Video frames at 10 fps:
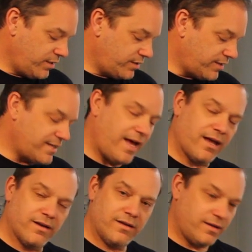to
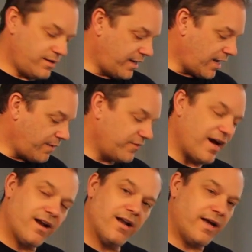10, and I've
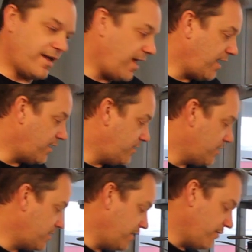got it on 8,
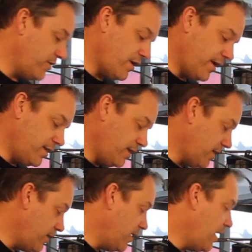just to give you an
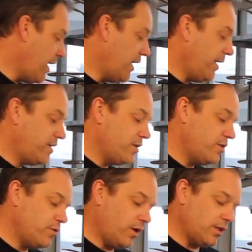idea. I like to
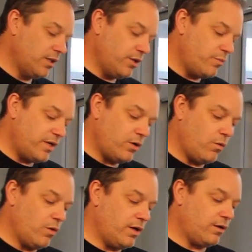do a little bit
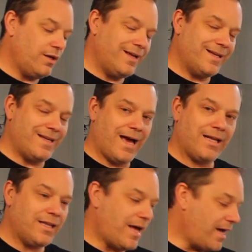of oil, not
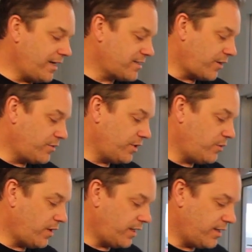a lot, because I really
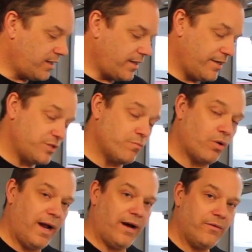want to get a nice
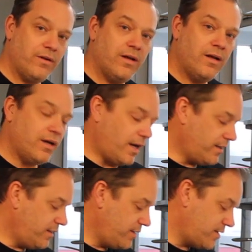brown
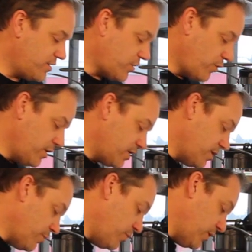on this. And so we're just
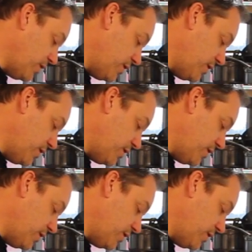going to put